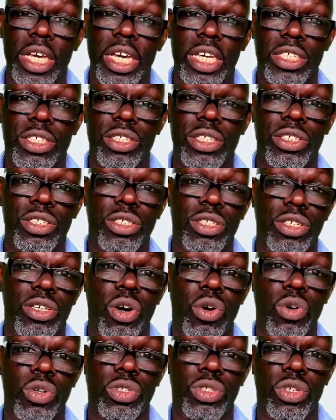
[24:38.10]
It's going
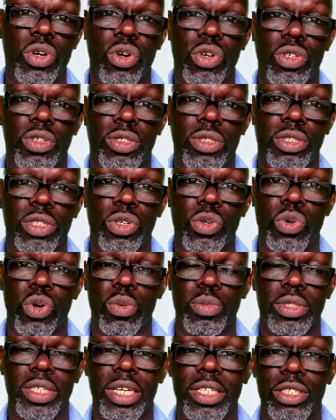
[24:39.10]
to start
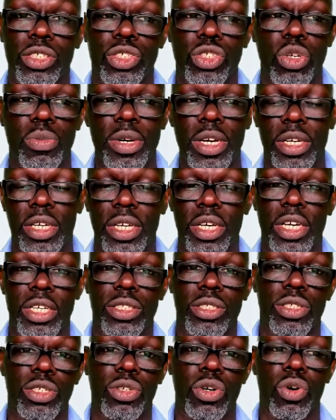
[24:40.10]
to upset the stomach.
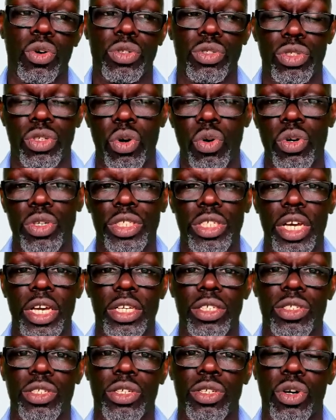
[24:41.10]
It's going to cause nausea.
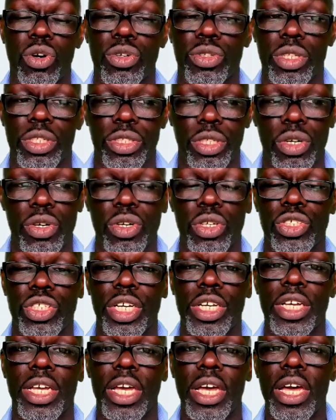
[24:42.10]
It's going to cause
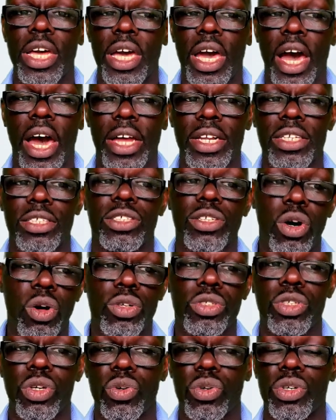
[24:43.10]
lethargy. And it's
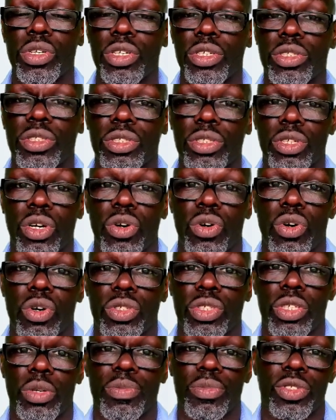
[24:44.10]
also going to
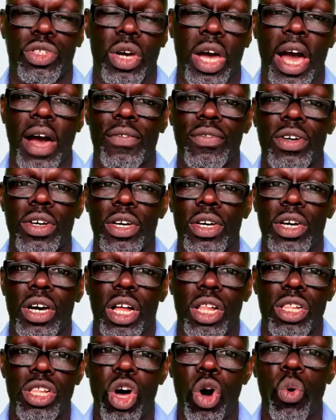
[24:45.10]
cause them to have
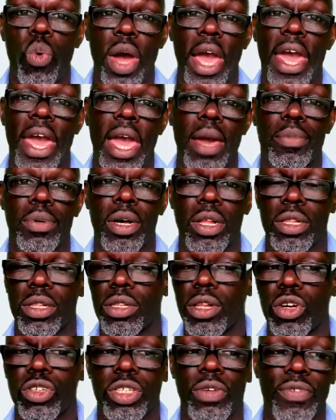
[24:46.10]
a low ebb, a
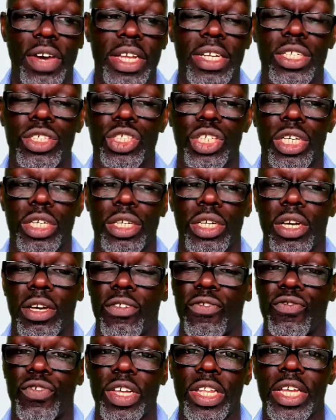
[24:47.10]
loss of energy,
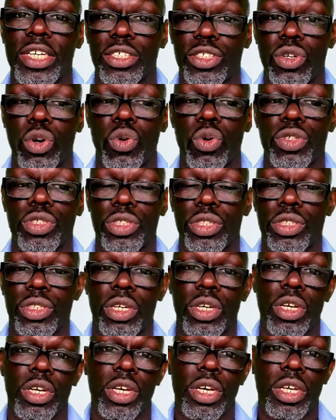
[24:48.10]
feel
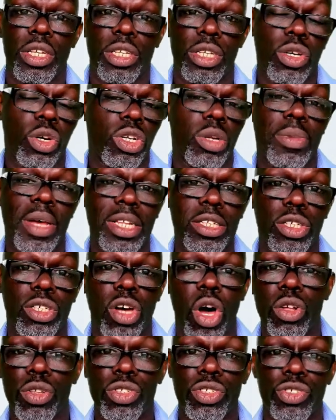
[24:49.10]
exhausted. They're not going to be able to
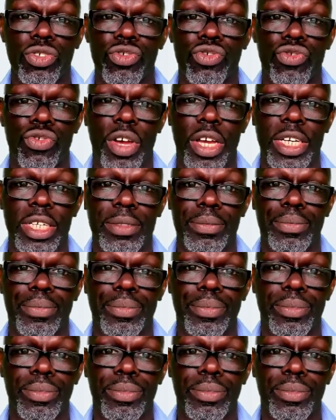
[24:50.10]
concentrate.